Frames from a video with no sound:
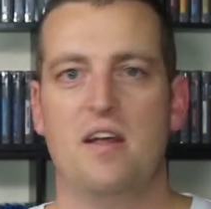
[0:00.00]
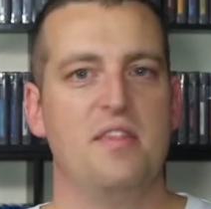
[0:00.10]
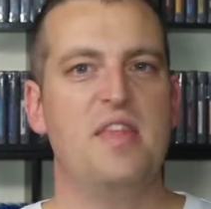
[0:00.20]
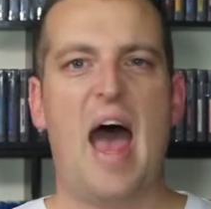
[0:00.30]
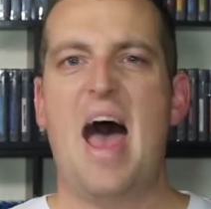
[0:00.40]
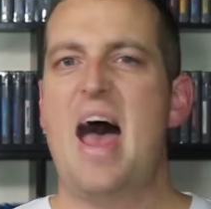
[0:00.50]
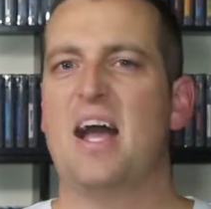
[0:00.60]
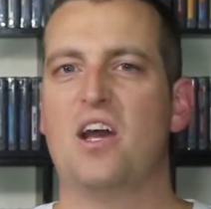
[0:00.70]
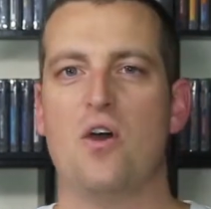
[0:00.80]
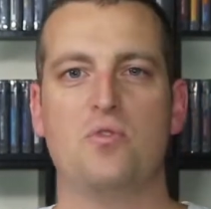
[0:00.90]
that
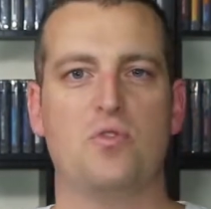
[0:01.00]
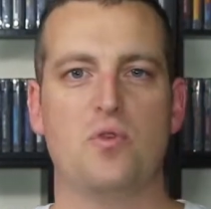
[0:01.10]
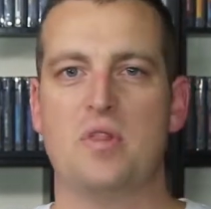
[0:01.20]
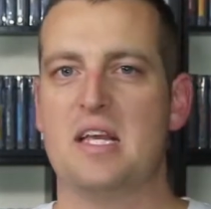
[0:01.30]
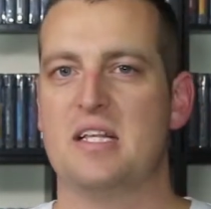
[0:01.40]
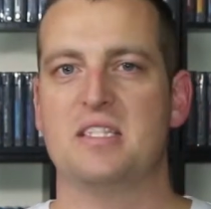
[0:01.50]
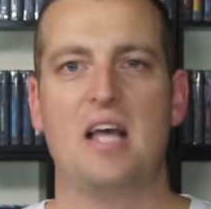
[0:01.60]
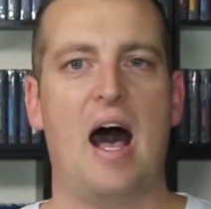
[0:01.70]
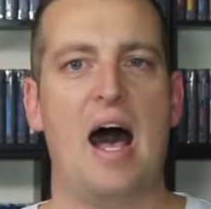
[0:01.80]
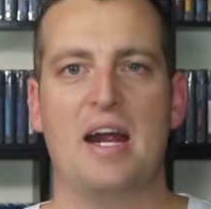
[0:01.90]
echoed through the
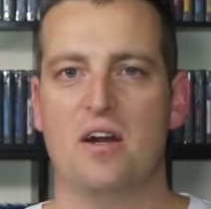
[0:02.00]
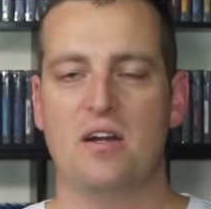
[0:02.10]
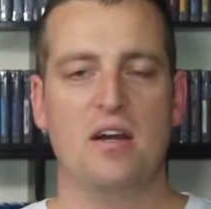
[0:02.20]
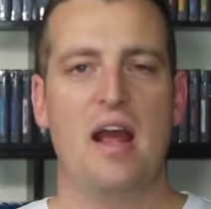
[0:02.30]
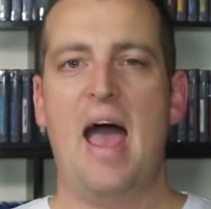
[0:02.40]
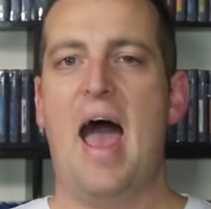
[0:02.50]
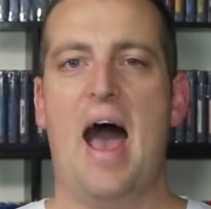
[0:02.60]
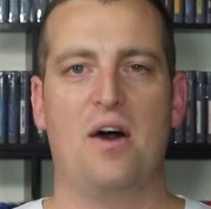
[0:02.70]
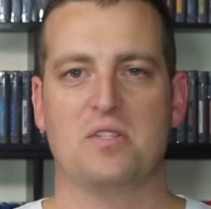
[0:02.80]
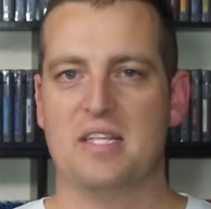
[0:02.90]
entire
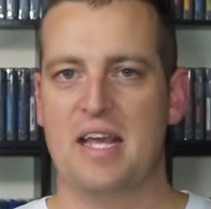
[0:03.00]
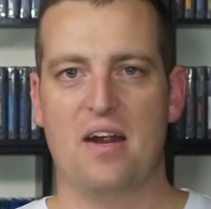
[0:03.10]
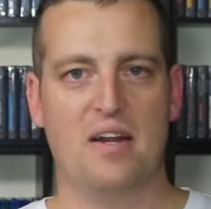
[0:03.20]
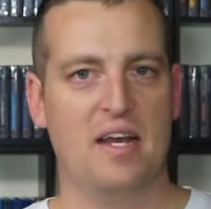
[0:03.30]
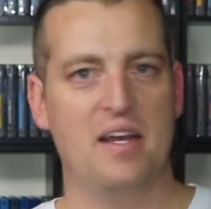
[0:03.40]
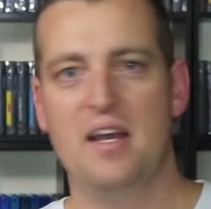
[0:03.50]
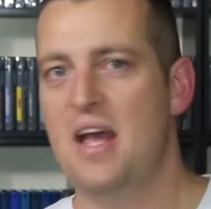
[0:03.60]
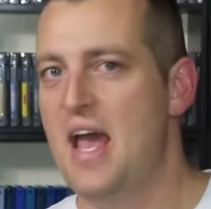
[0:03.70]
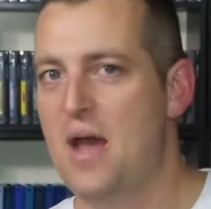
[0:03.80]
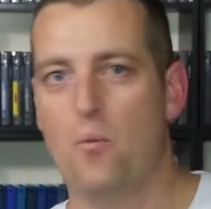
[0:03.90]
housing area.
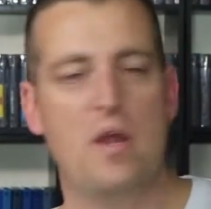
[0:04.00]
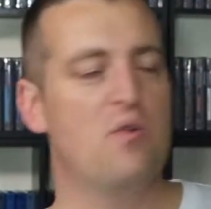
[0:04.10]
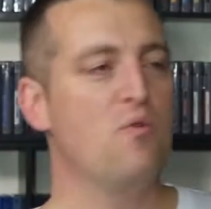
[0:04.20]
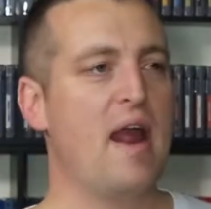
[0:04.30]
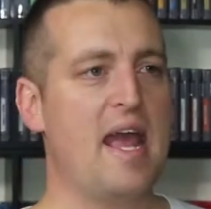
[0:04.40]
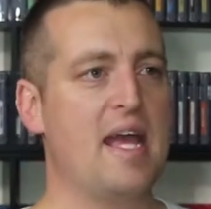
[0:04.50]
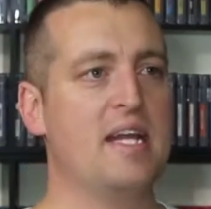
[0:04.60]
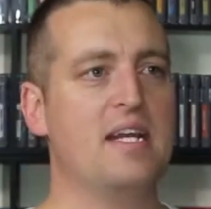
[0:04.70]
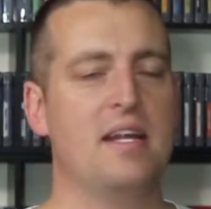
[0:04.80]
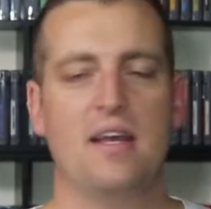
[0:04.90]
And we
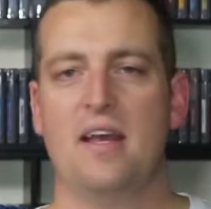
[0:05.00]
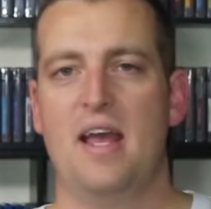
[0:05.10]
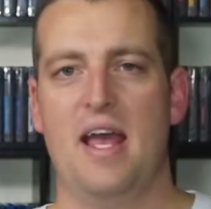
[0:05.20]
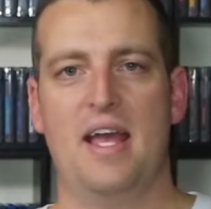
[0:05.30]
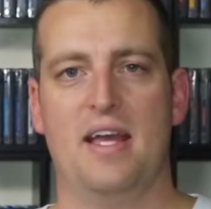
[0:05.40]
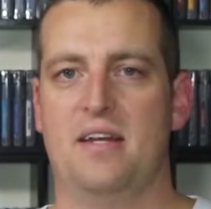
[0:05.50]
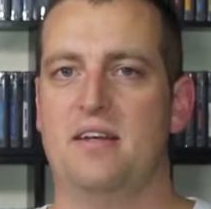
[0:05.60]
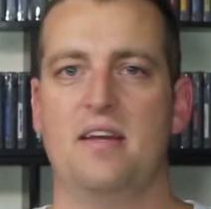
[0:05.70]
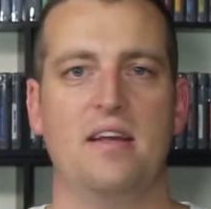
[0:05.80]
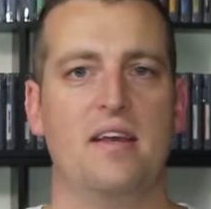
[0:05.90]
ran,
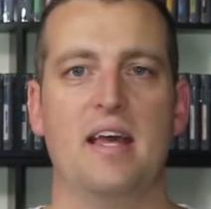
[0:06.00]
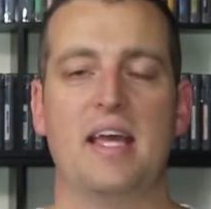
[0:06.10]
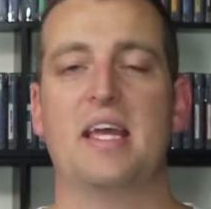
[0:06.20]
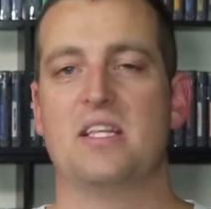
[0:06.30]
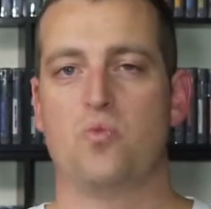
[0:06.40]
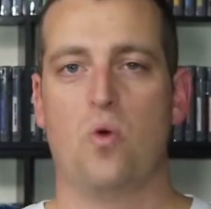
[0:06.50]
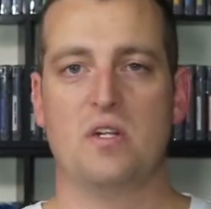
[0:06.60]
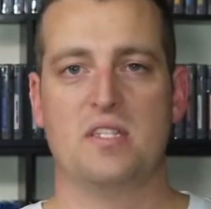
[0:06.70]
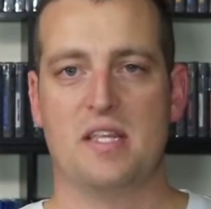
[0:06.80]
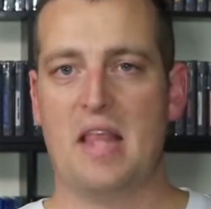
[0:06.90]
and it gets
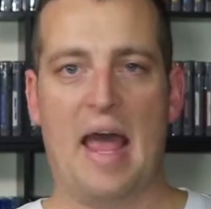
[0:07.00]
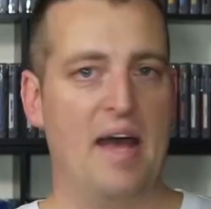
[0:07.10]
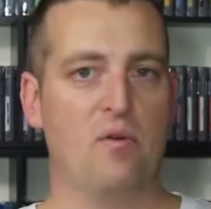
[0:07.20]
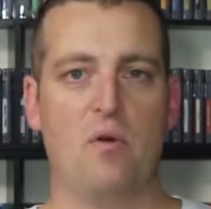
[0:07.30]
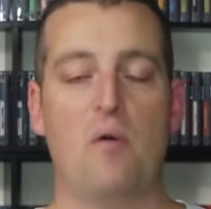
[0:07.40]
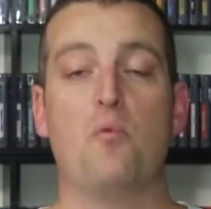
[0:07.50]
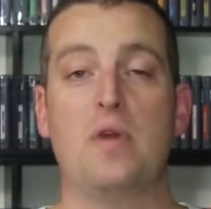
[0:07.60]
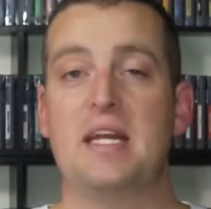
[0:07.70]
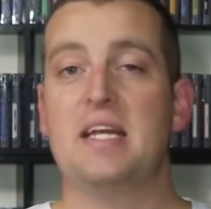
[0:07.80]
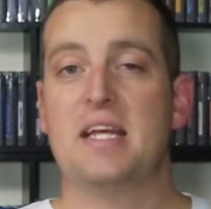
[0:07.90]
worse than that. Well,
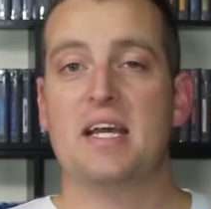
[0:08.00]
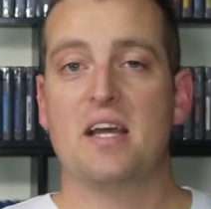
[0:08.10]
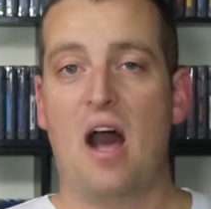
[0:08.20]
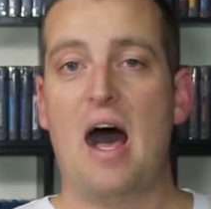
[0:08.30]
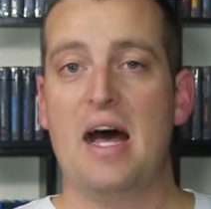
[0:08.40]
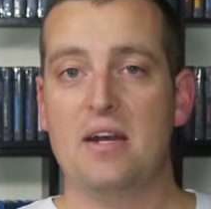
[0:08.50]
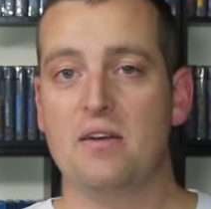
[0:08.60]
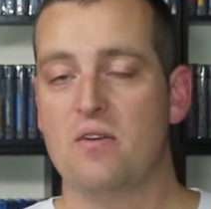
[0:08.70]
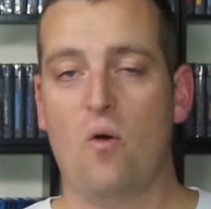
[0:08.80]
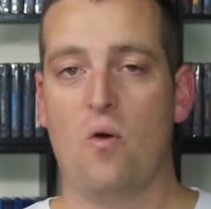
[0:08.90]
we didn't get caught
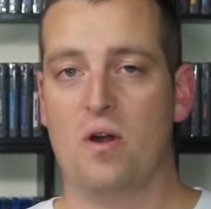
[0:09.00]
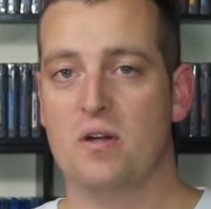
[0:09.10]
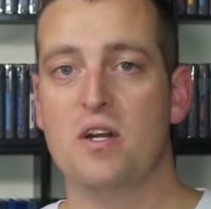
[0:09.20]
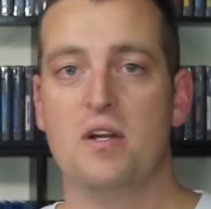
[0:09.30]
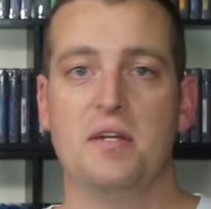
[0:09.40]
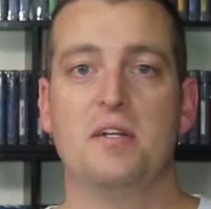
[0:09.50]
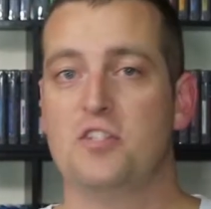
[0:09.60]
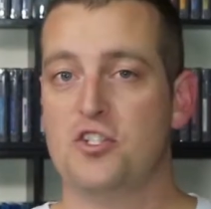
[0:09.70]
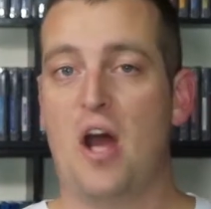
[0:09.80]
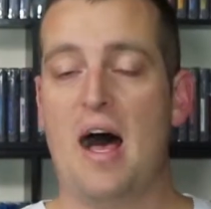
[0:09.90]
or
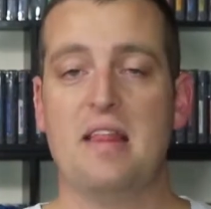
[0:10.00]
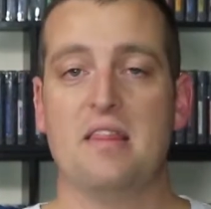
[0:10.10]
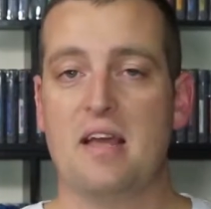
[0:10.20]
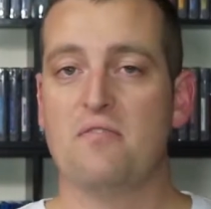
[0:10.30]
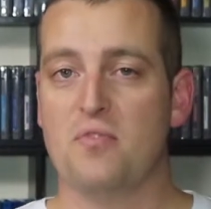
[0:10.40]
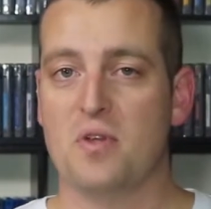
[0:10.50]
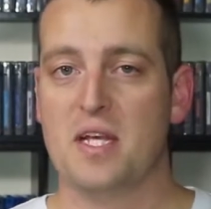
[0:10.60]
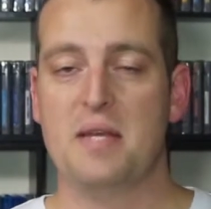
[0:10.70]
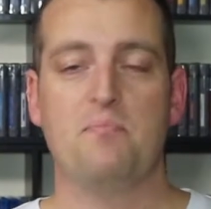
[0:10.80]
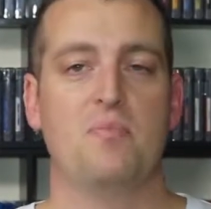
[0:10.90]
shot,
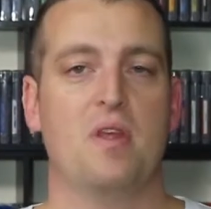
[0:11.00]
thankfully,